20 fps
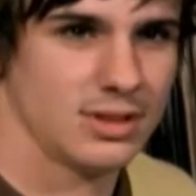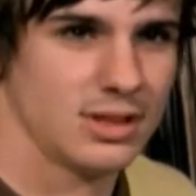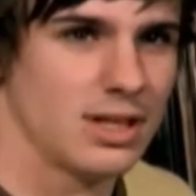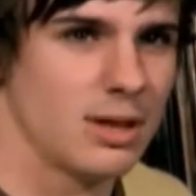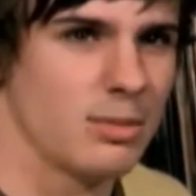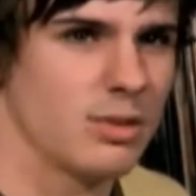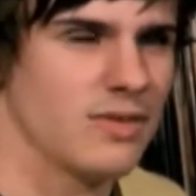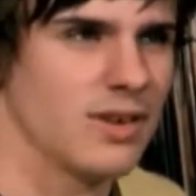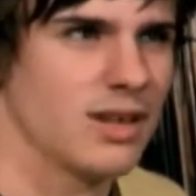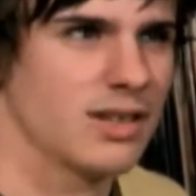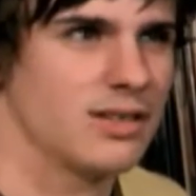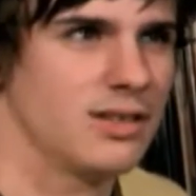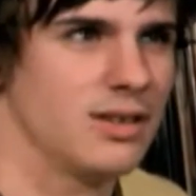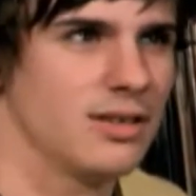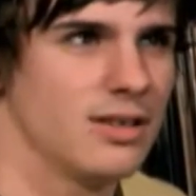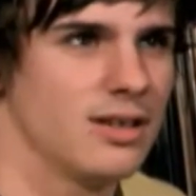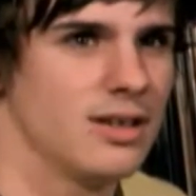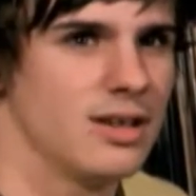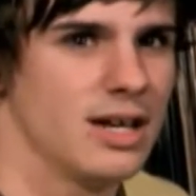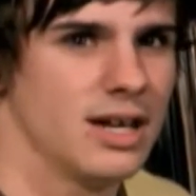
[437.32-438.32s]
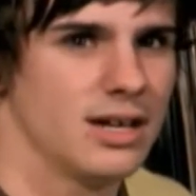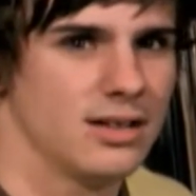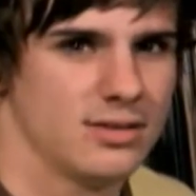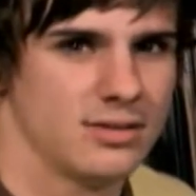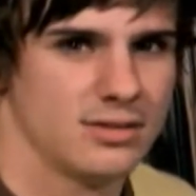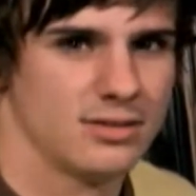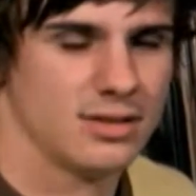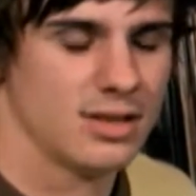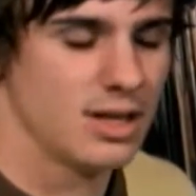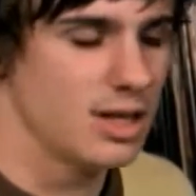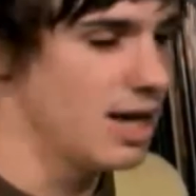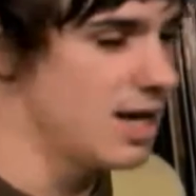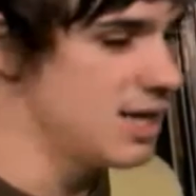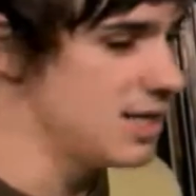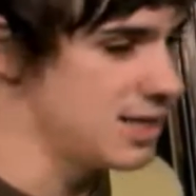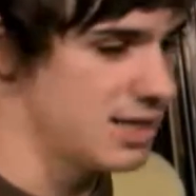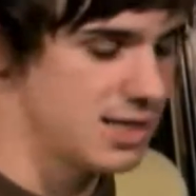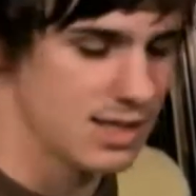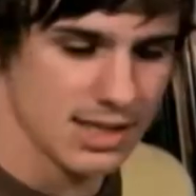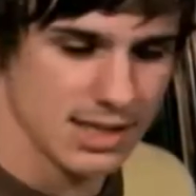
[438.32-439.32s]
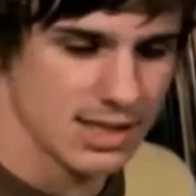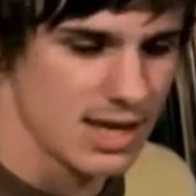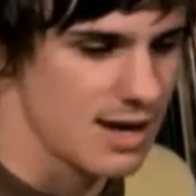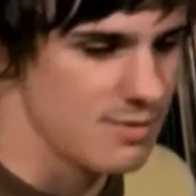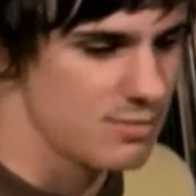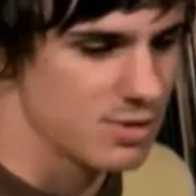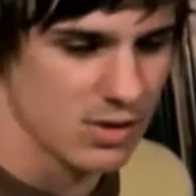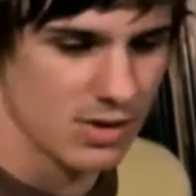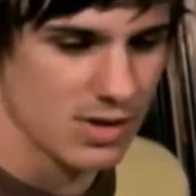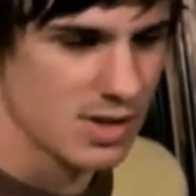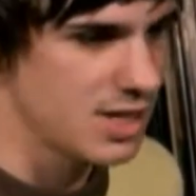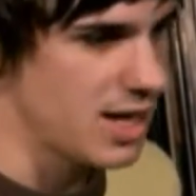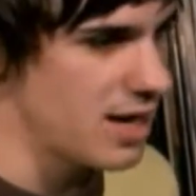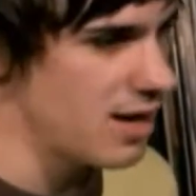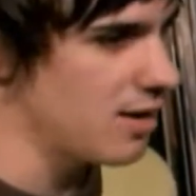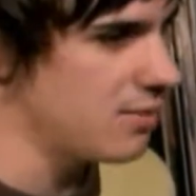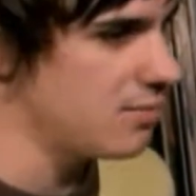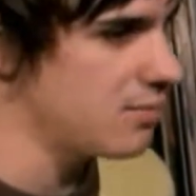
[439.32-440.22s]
DoubleFX.net. He's the same sort of setup.